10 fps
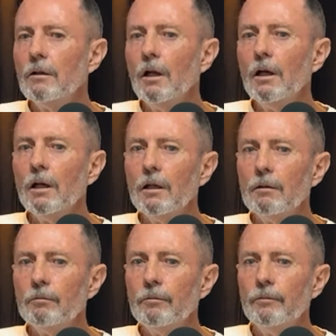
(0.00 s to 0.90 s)

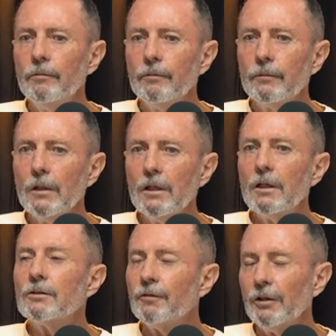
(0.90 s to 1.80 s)
It
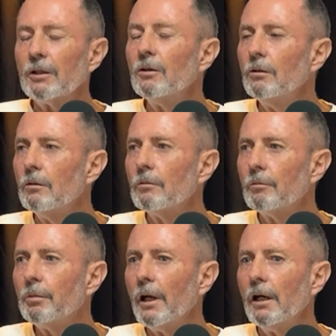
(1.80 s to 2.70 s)
is fickle,
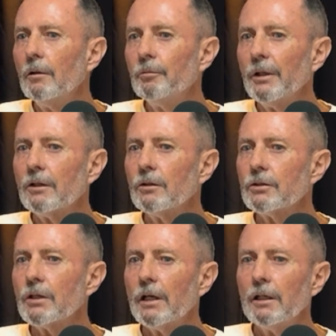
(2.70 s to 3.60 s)
but
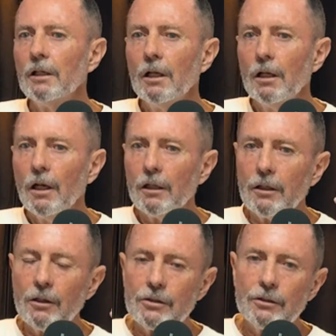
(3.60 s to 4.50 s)
because it
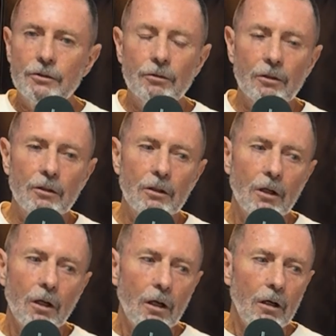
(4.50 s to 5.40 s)
goes into
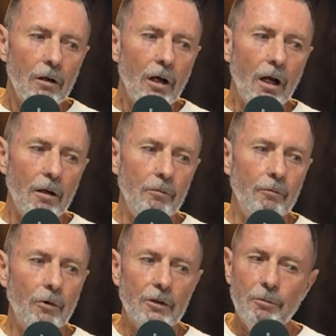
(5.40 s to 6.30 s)

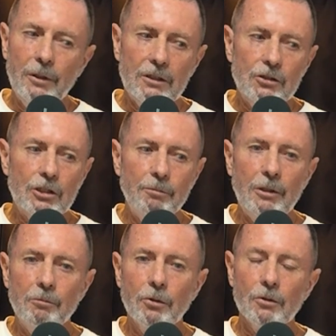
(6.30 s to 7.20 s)
one of the biggest
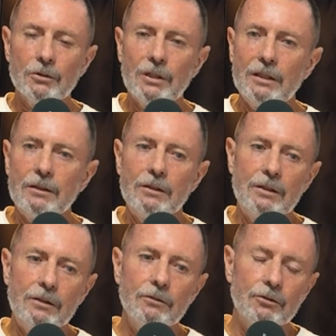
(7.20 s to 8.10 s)
shipping ports, they
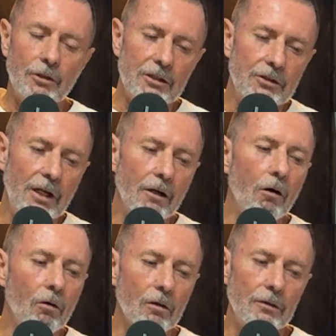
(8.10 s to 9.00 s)
dredged out
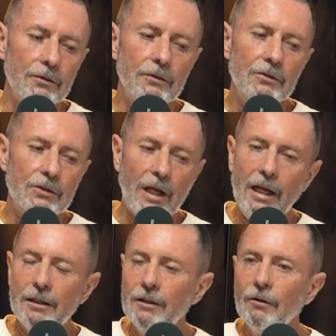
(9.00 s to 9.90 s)
all the
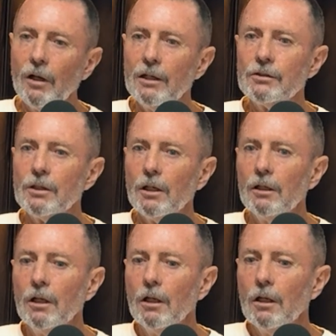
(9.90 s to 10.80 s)
sand and so
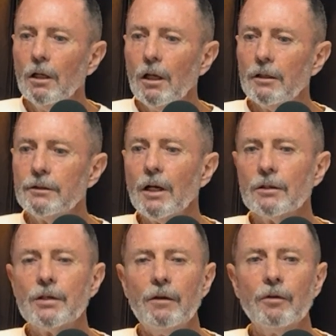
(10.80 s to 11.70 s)
it
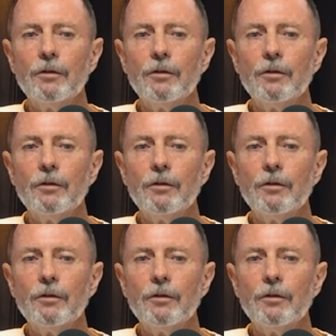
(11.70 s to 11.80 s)
does have a